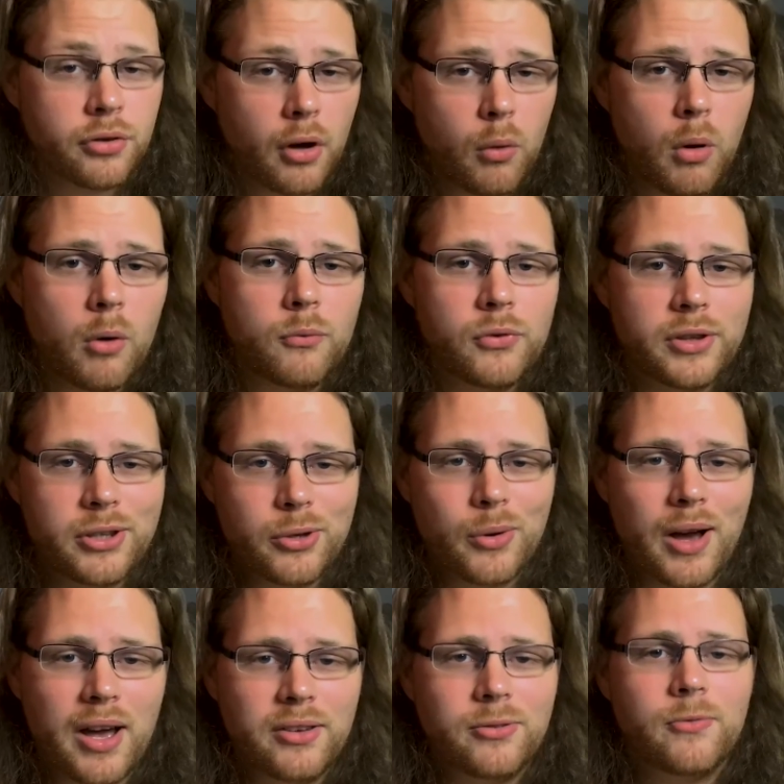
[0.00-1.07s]
So hopefully you
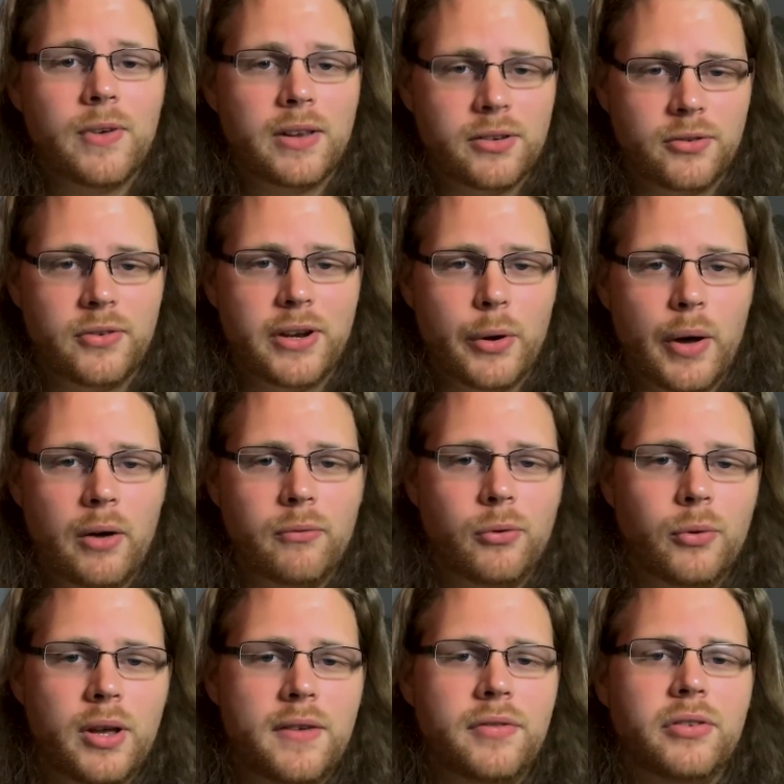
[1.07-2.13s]
guys found this video
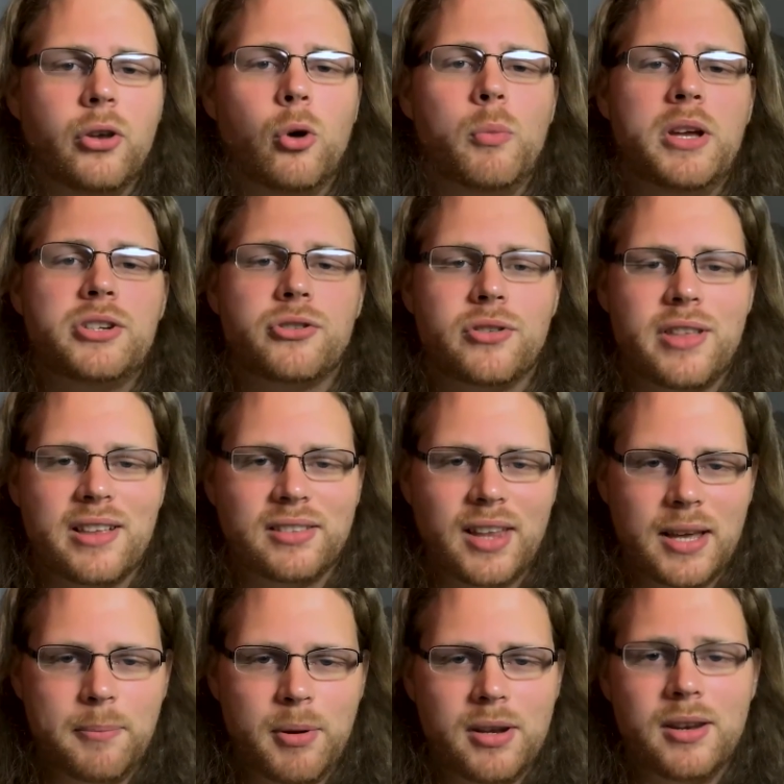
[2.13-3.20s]
helpful. If so, make sure that
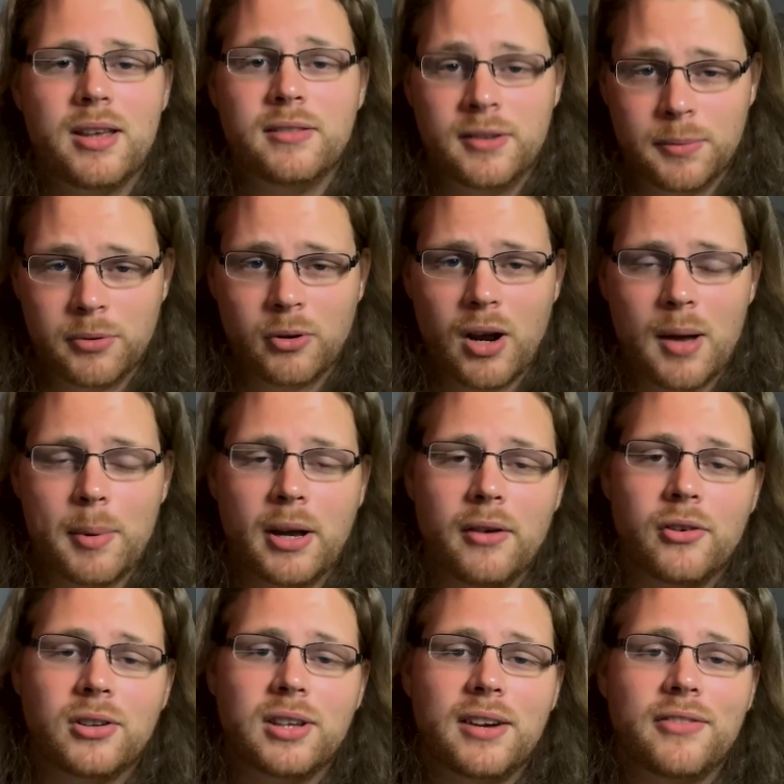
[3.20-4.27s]
like button and subscribe. I
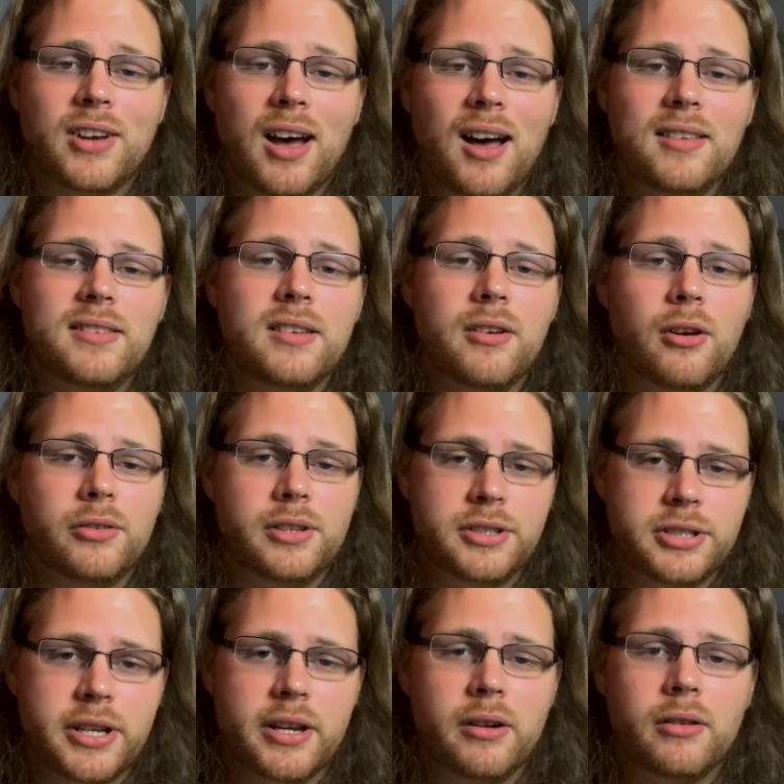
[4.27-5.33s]
cover a lot of content on
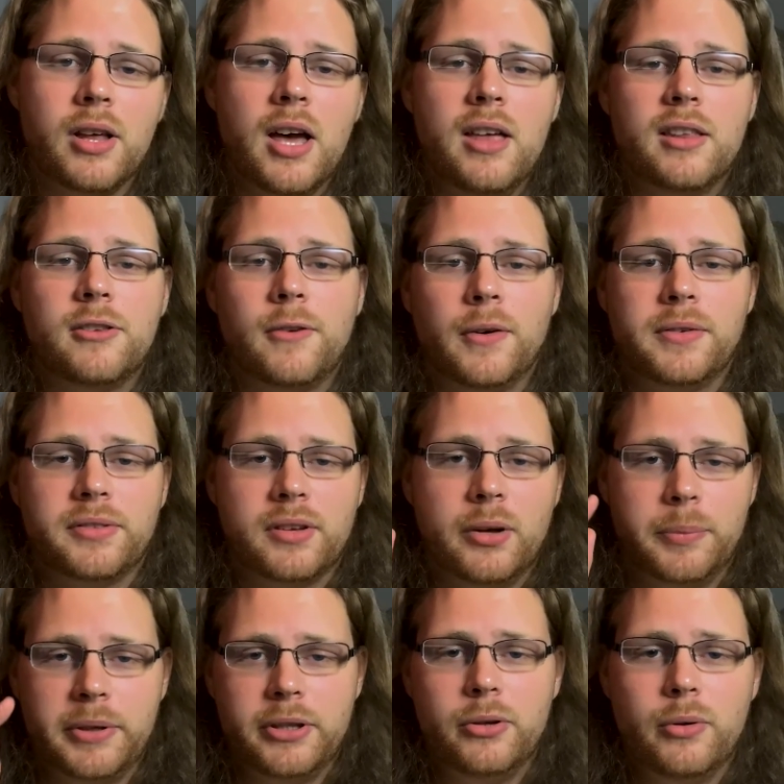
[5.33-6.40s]
this channel that's focused on
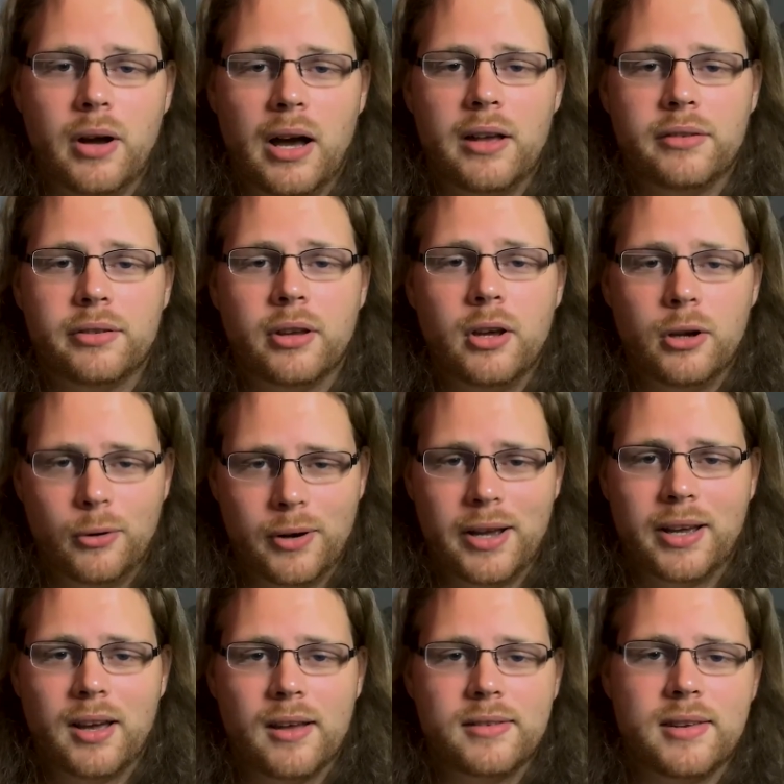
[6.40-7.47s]
helping you guys
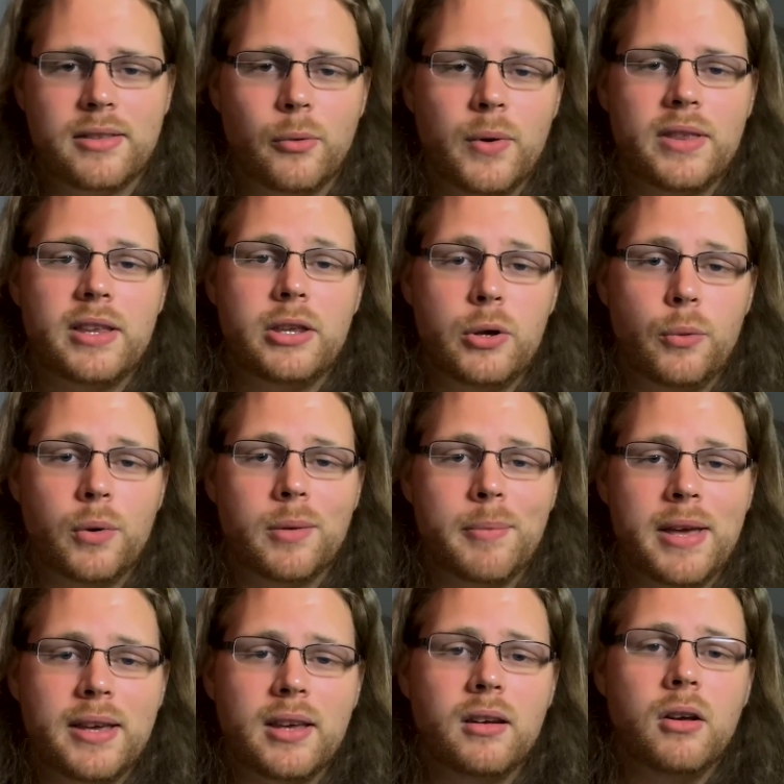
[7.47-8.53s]
create content the way that you want to
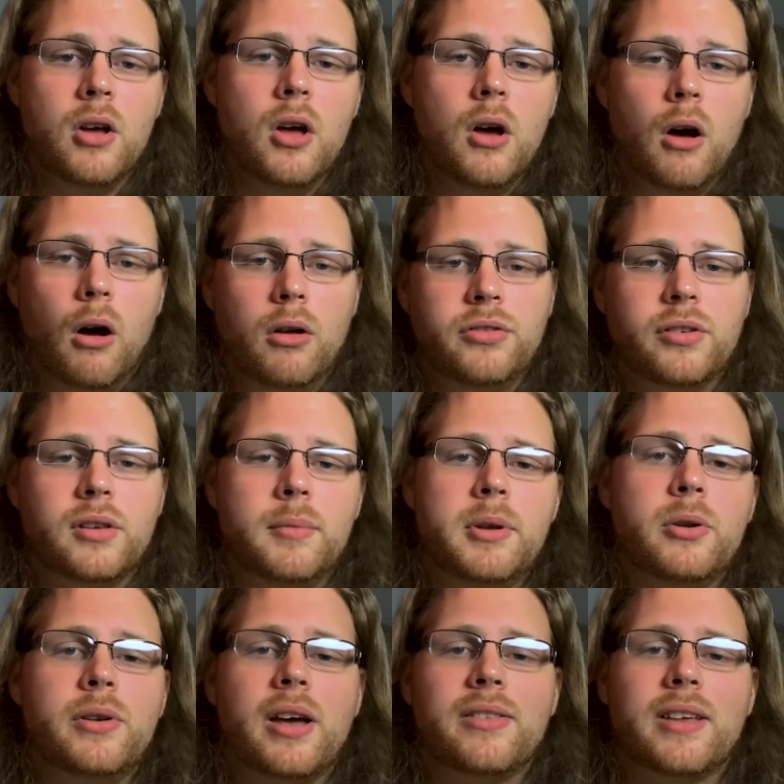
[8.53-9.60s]
make it. Also, let
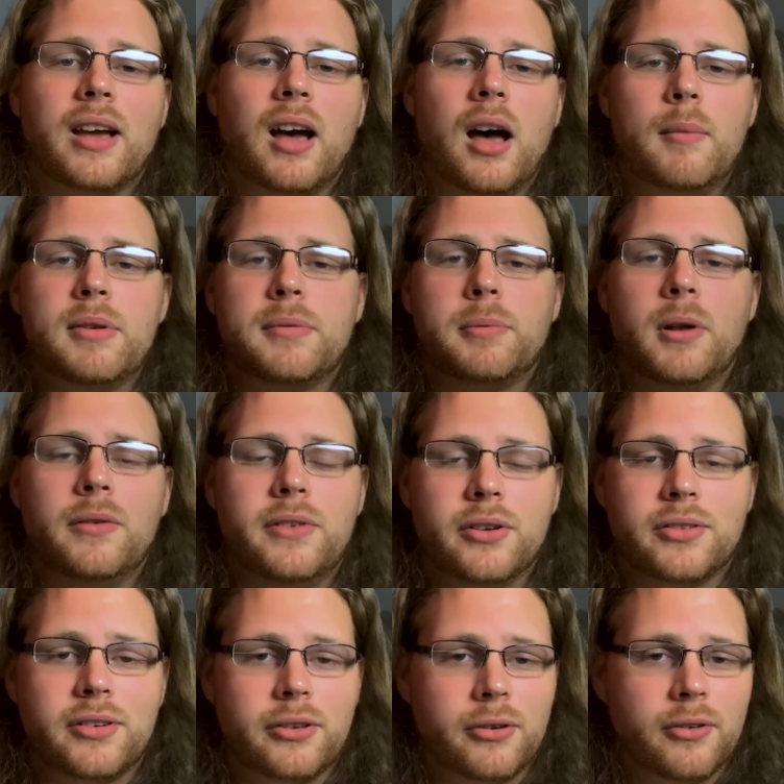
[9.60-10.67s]
me know down in the comments below if
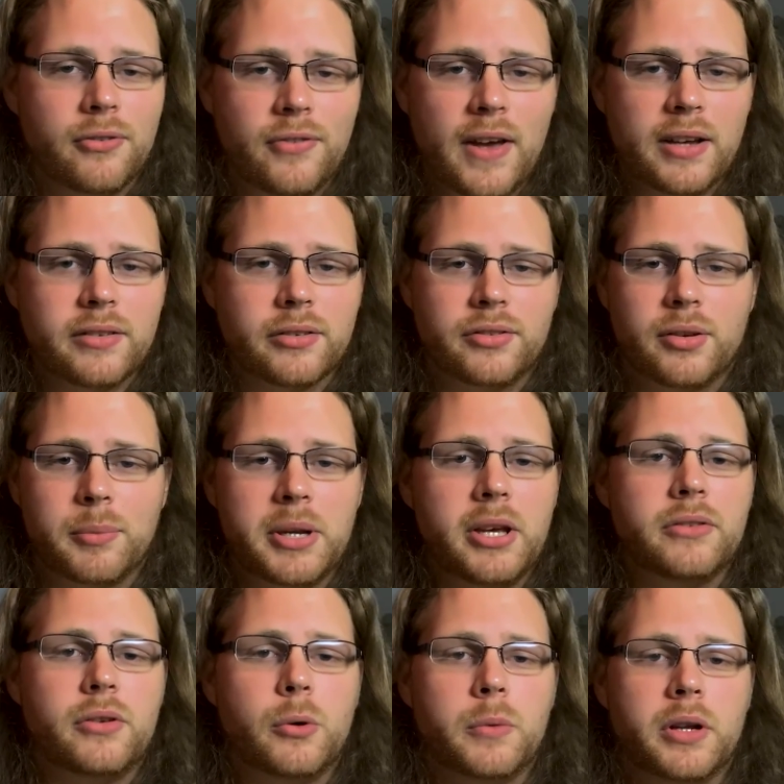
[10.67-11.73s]
there's another effect or somebody
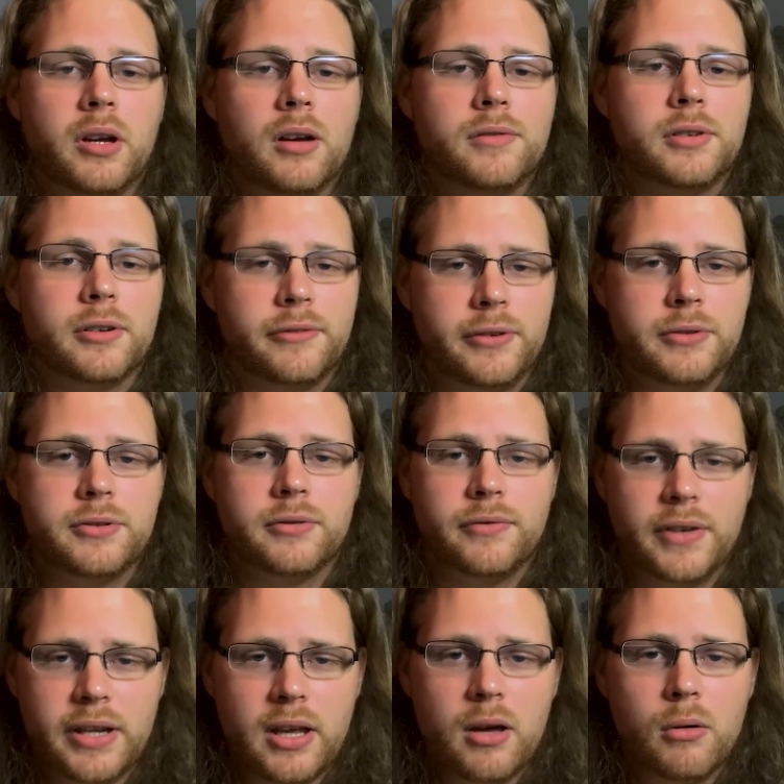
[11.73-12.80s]
else you want me to cover in a future
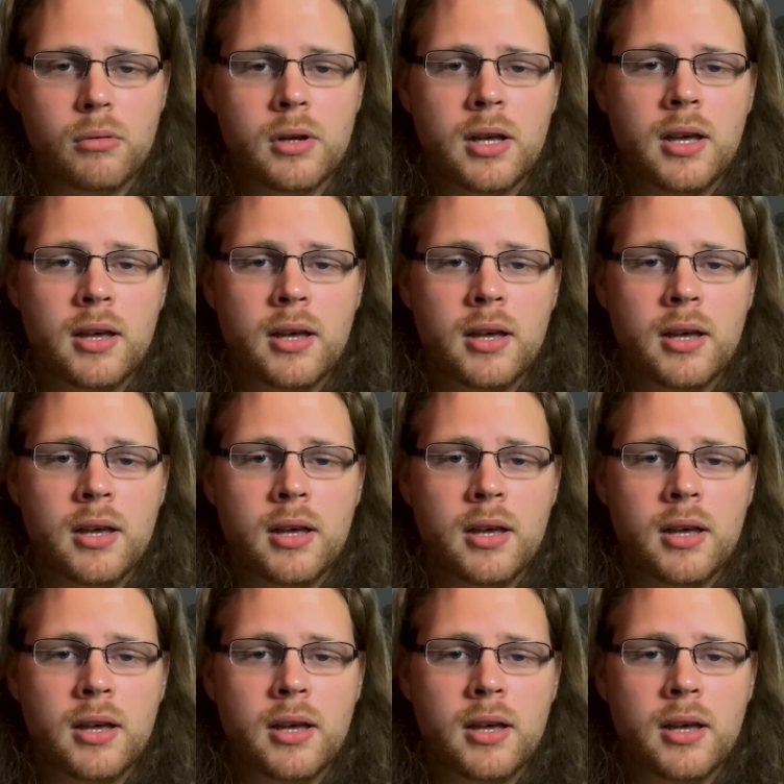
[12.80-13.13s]
video.